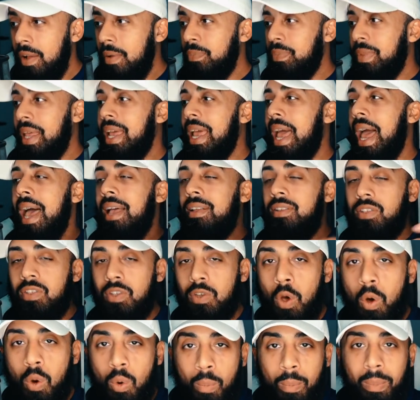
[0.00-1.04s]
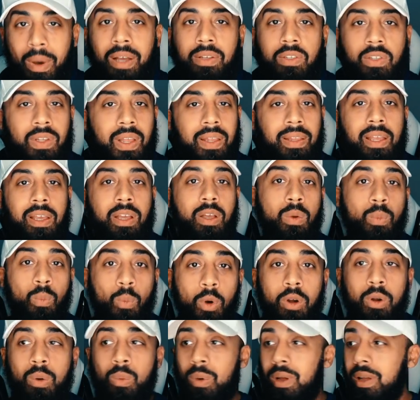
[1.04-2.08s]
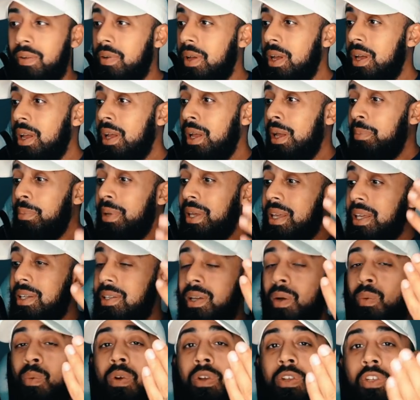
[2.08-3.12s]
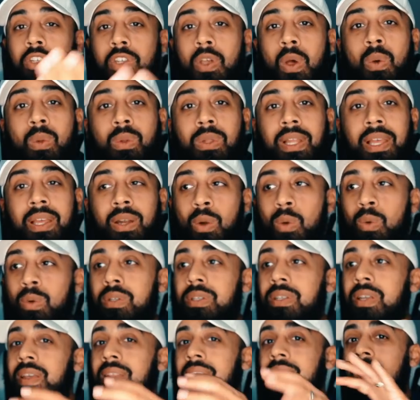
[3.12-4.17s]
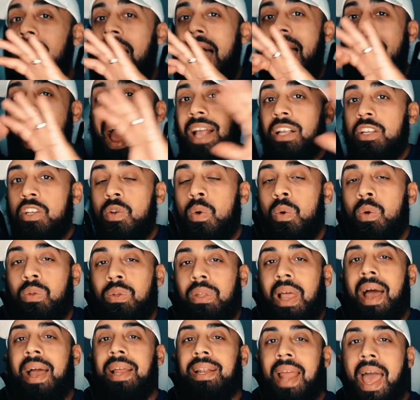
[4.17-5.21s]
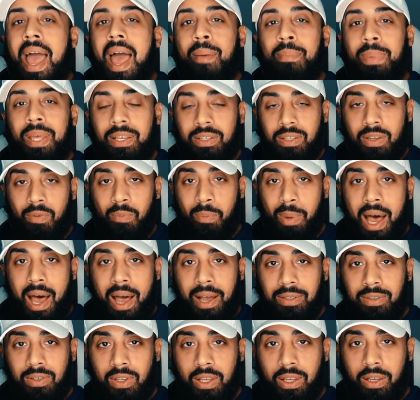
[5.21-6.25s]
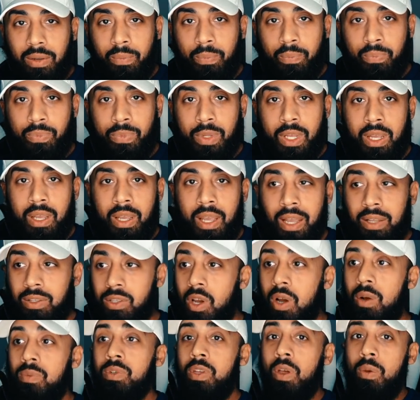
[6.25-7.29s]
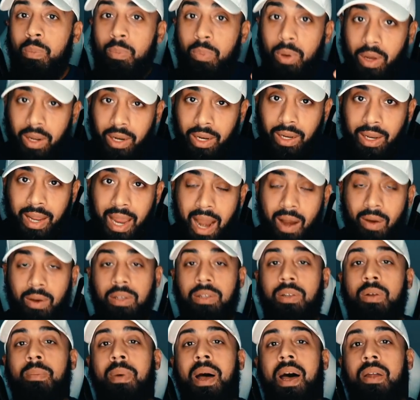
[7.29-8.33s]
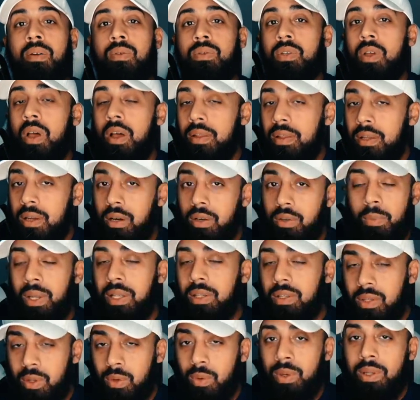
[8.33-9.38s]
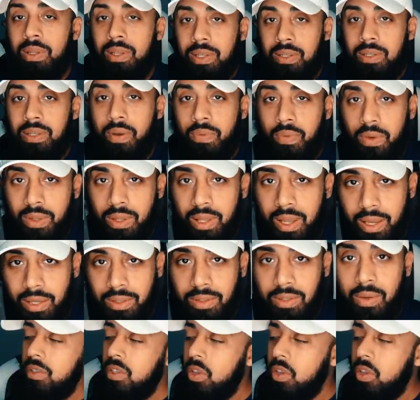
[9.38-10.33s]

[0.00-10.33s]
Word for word: They had so much that they can work with because there was so little to the actual dynamics of boxing in terms of putting character models on there and doing these different things.